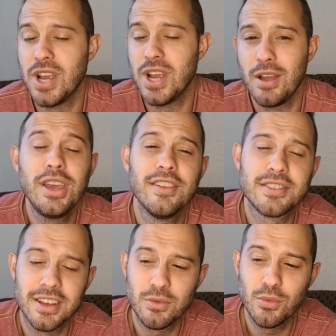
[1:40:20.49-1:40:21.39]
Jay, where you
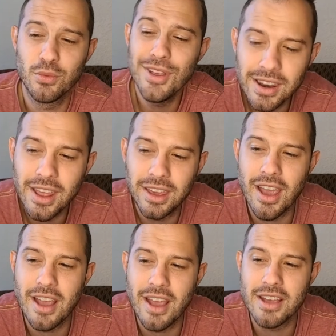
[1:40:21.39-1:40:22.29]
getting this? Where you getting
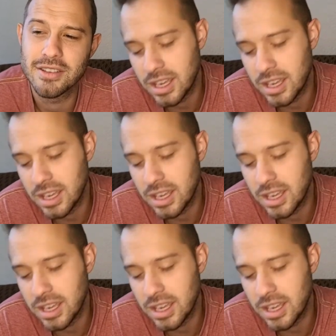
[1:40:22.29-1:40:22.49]
Nikki?